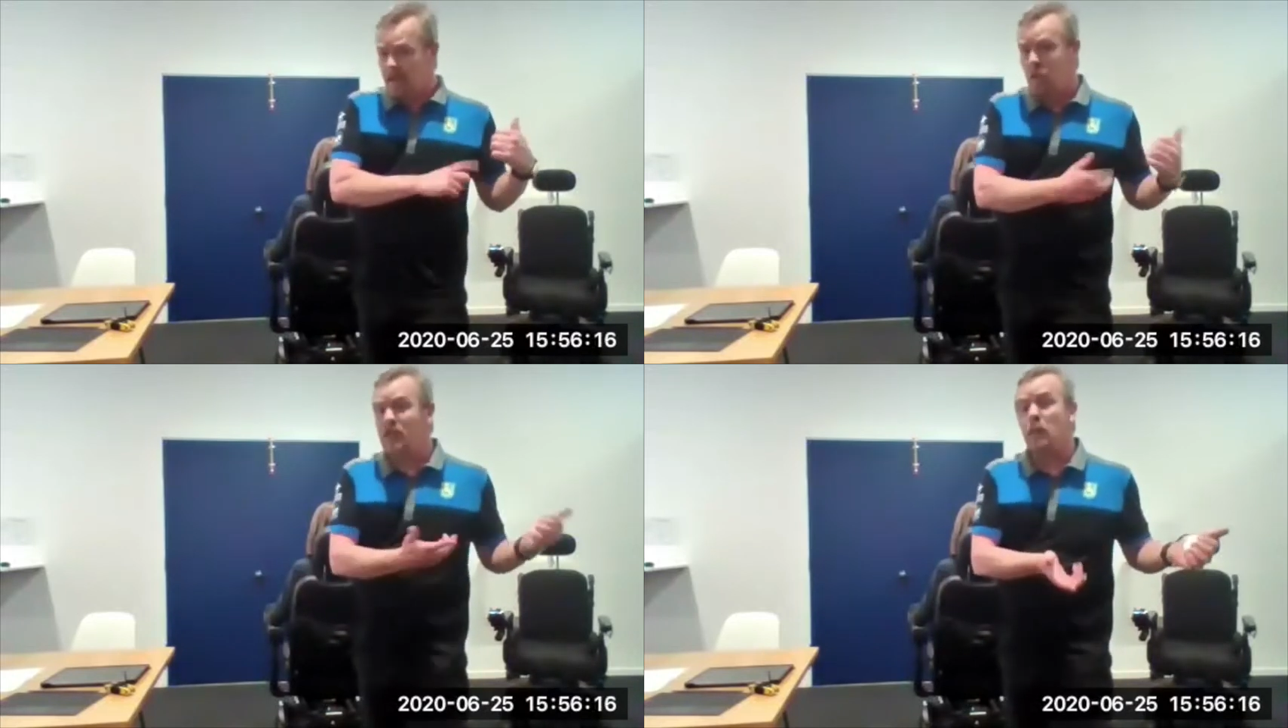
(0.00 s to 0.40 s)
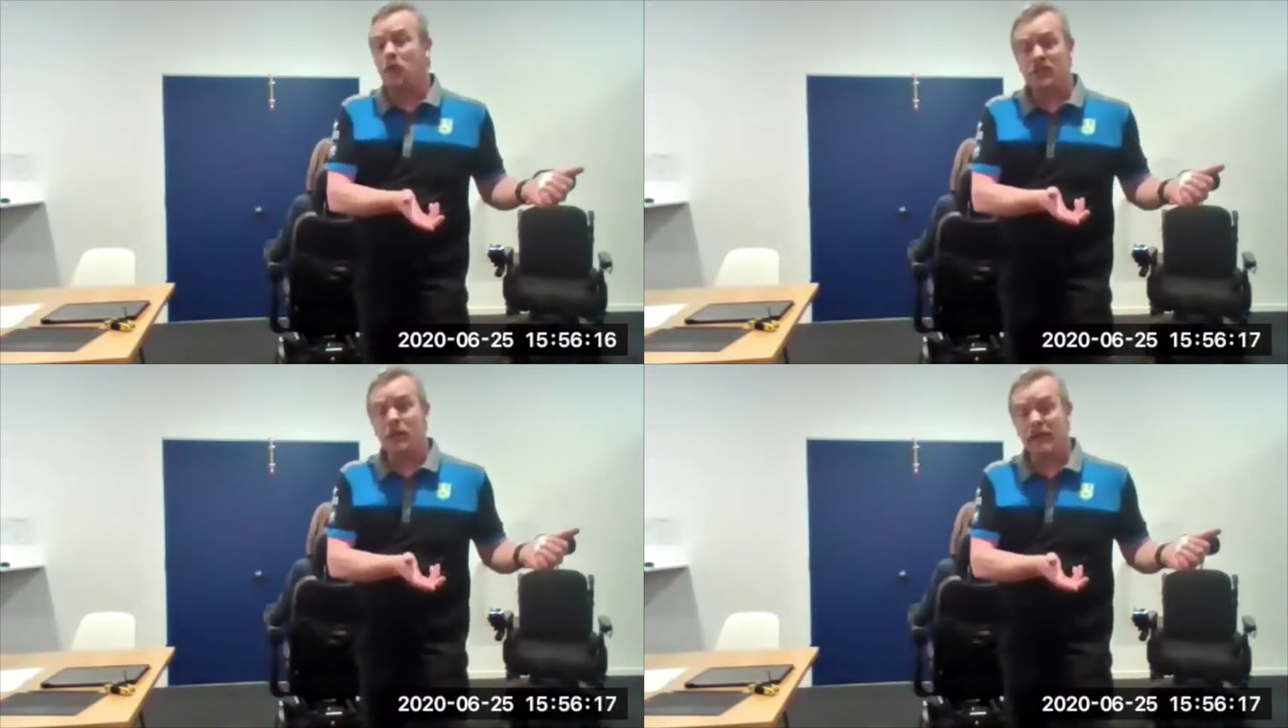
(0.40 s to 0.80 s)
see
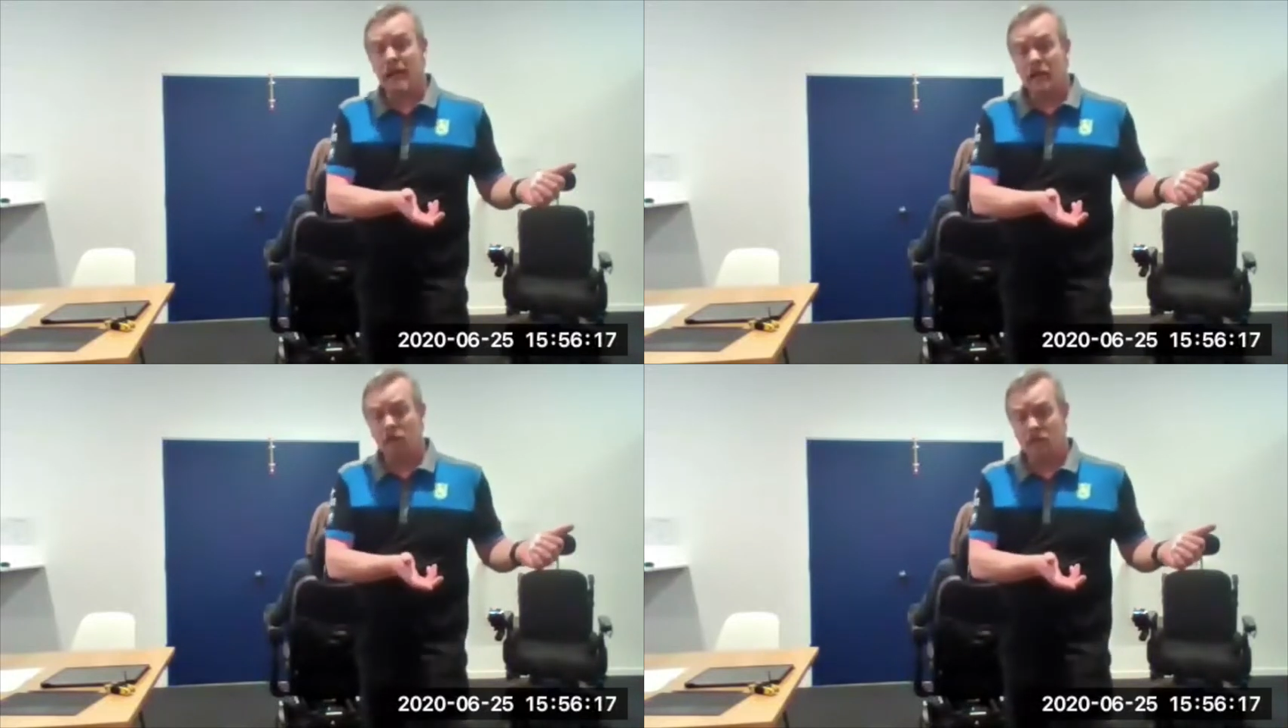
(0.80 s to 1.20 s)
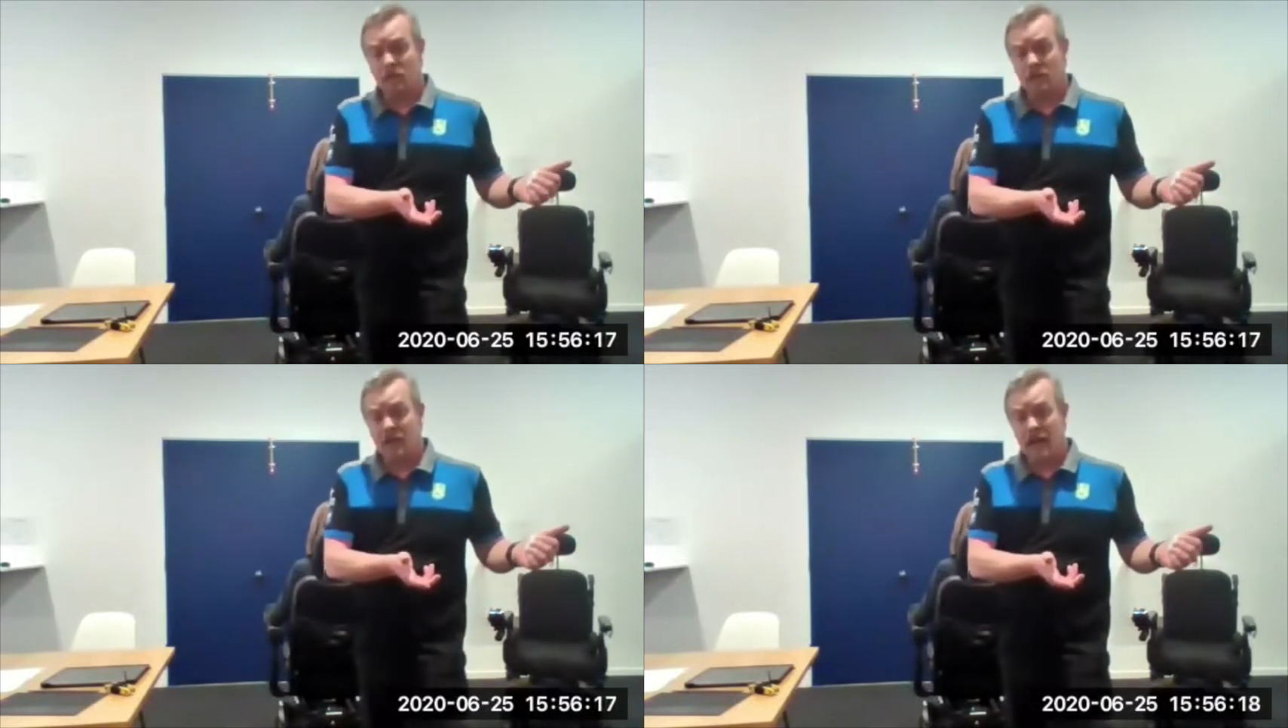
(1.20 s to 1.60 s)
what some of the other
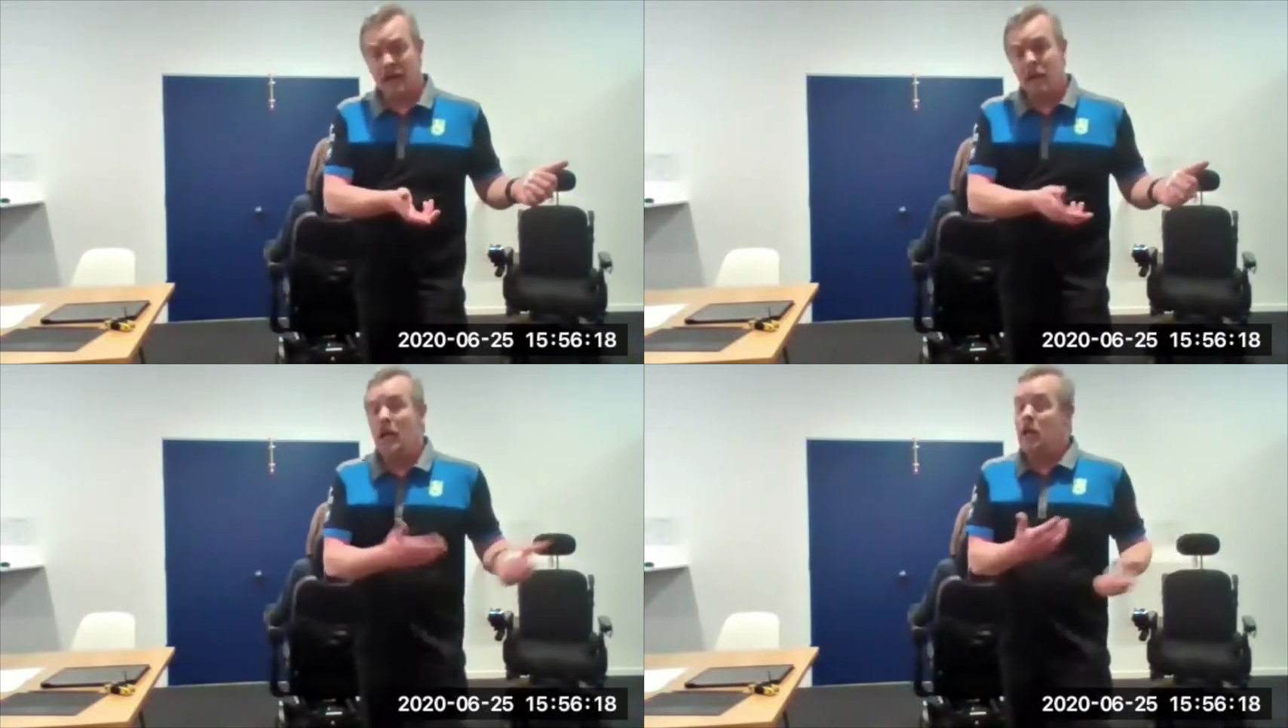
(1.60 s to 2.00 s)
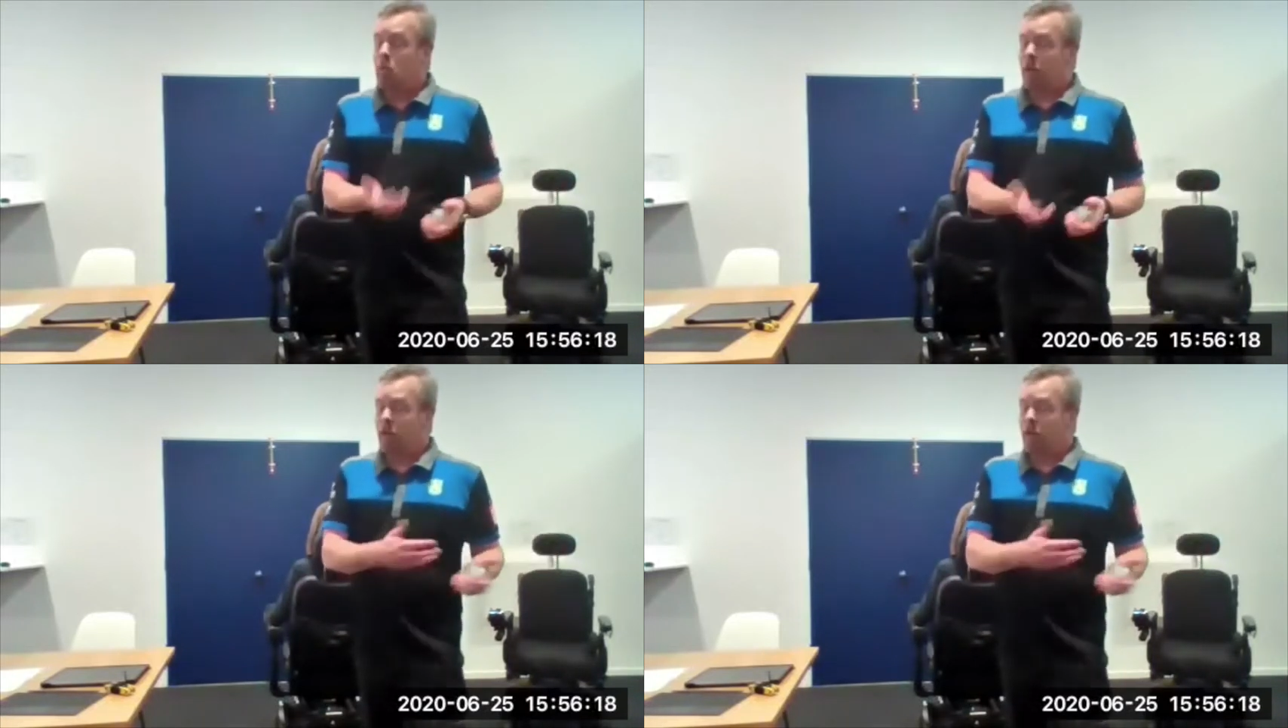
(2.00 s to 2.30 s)
options are. Whether or